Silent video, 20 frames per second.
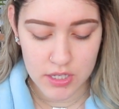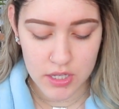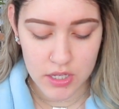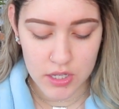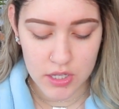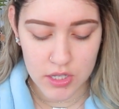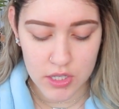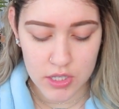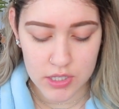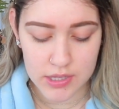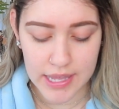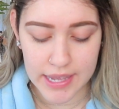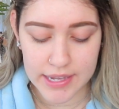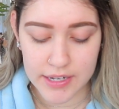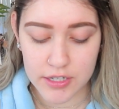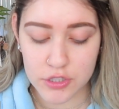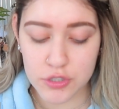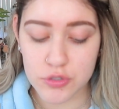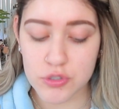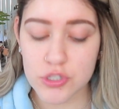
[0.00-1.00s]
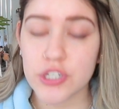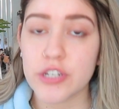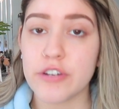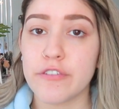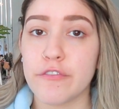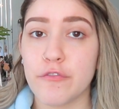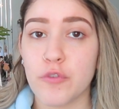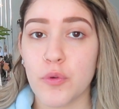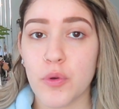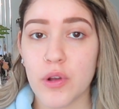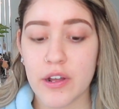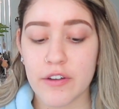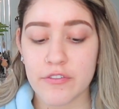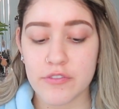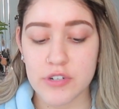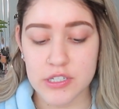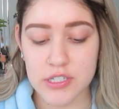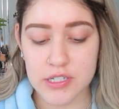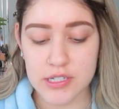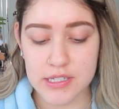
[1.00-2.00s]
called Light Illusion Full
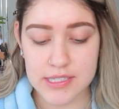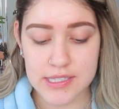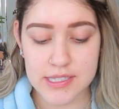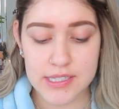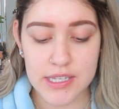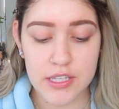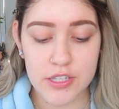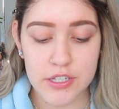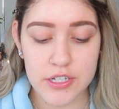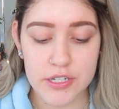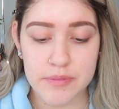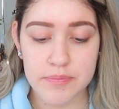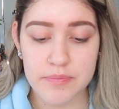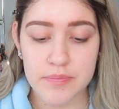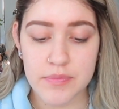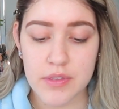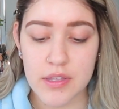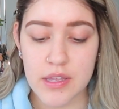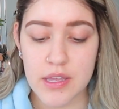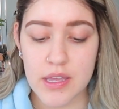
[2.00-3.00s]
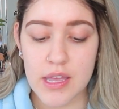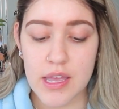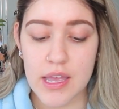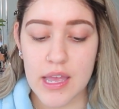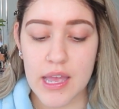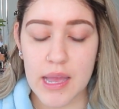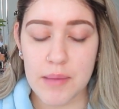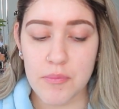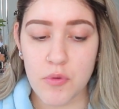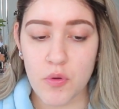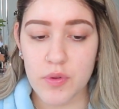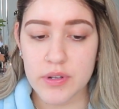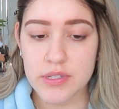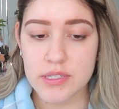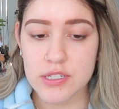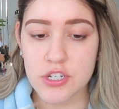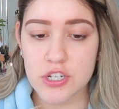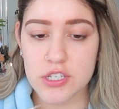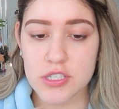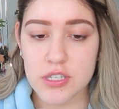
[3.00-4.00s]
Coverage Concealer. I'm going
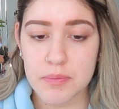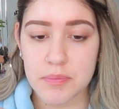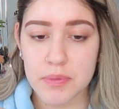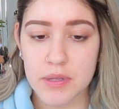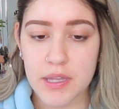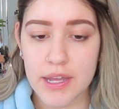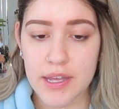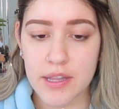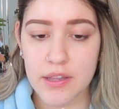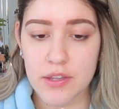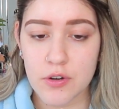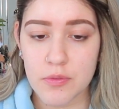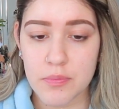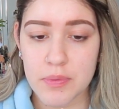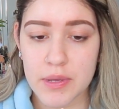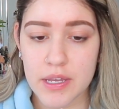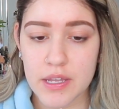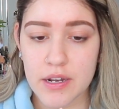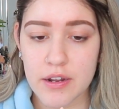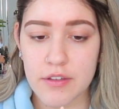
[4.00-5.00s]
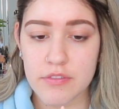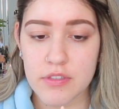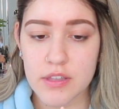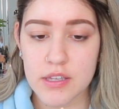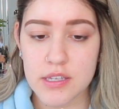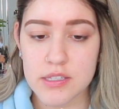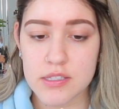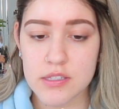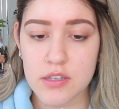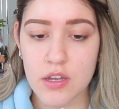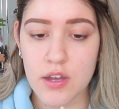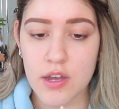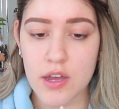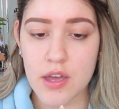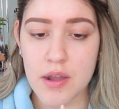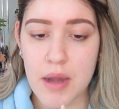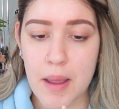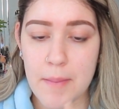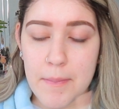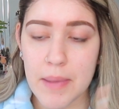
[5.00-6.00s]
to just apply a little bit of this
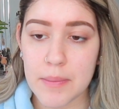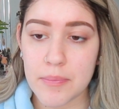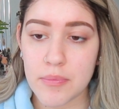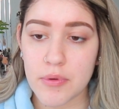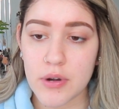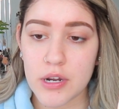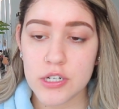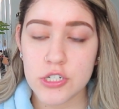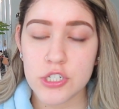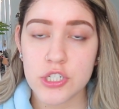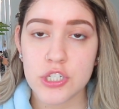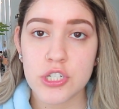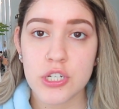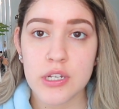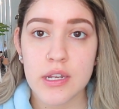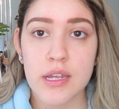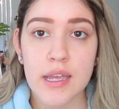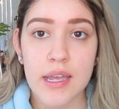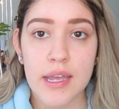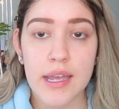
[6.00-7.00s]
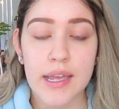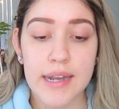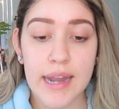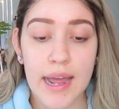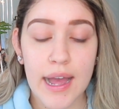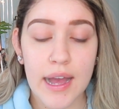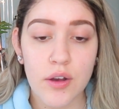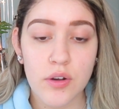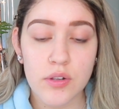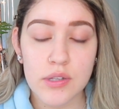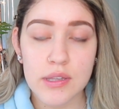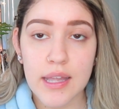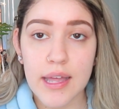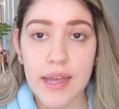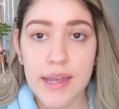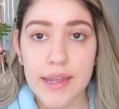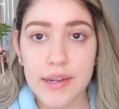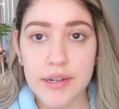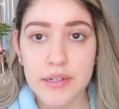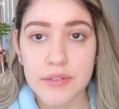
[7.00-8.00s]
on my brush and
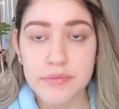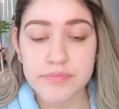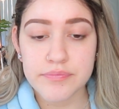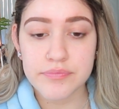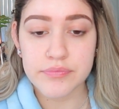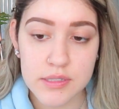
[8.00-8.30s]
outline.